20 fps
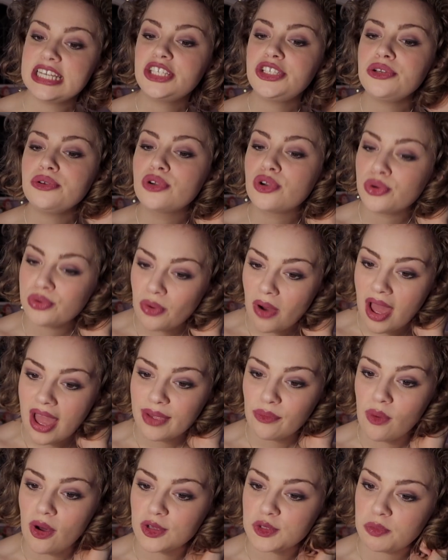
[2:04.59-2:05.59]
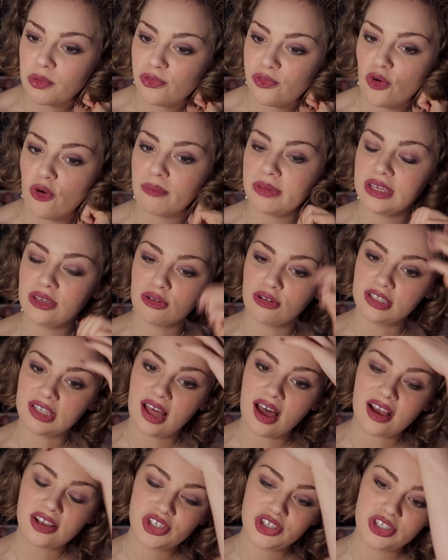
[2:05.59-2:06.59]
Did you cry whilst performing your
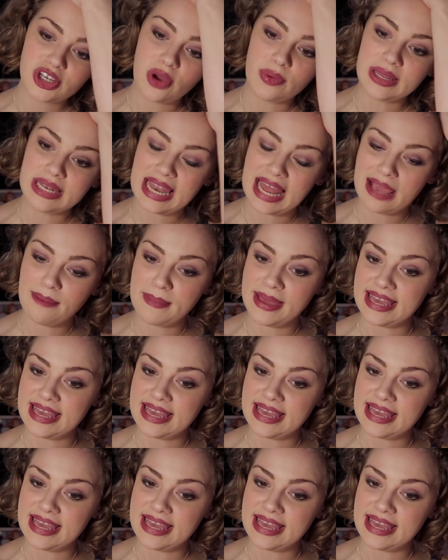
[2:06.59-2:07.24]
last show at Les